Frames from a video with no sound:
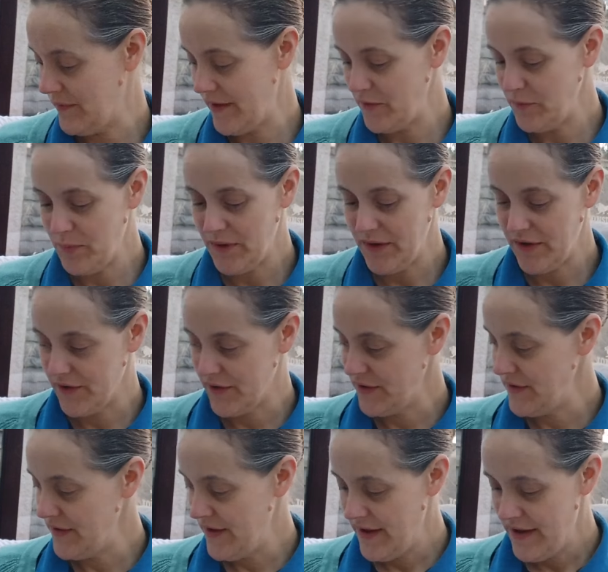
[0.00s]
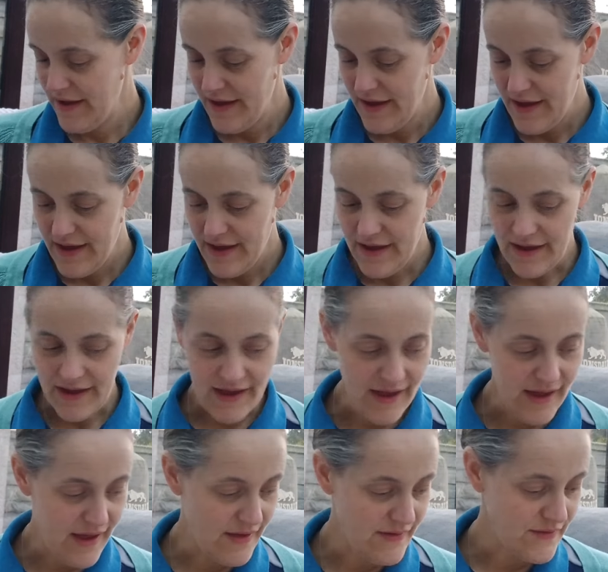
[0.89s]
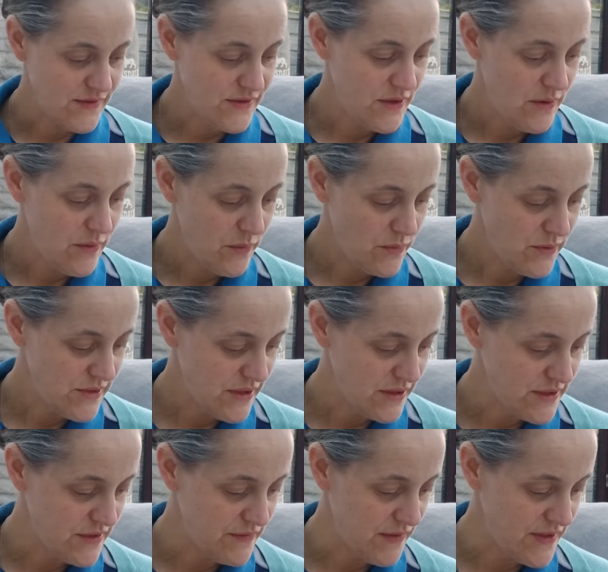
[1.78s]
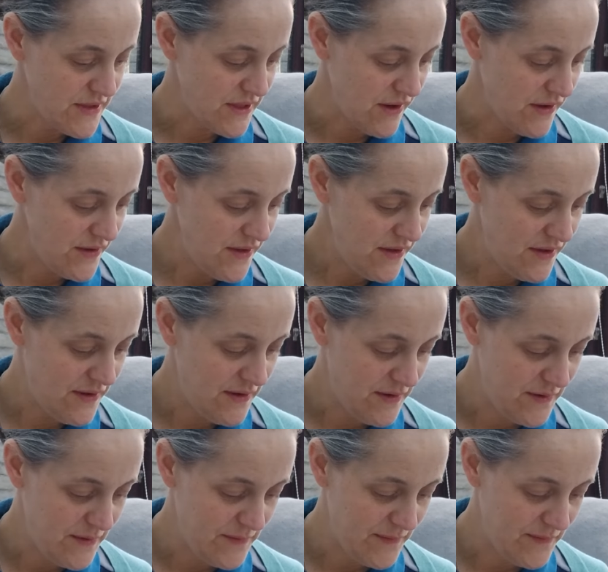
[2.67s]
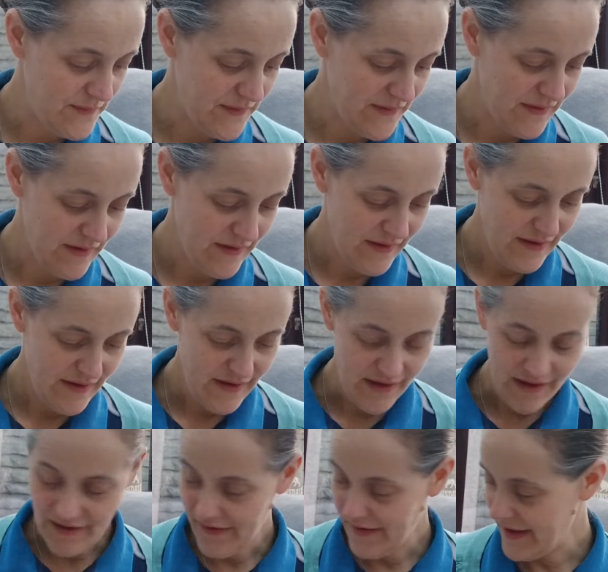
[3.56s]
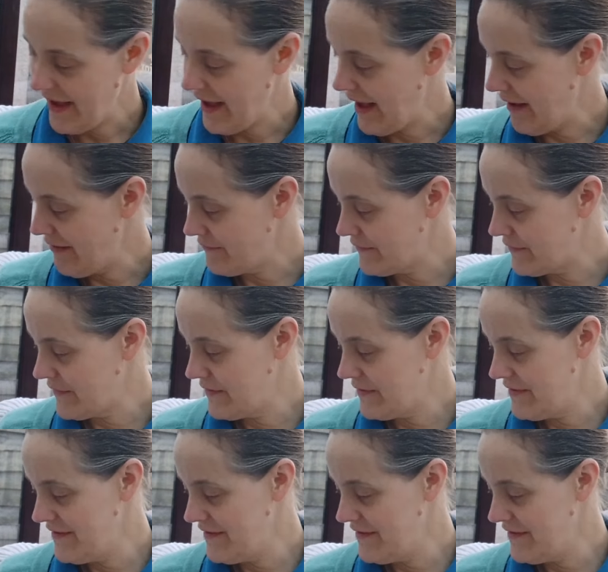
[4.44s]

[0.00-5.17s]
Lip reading: that's pretty good. And what else have I done? I have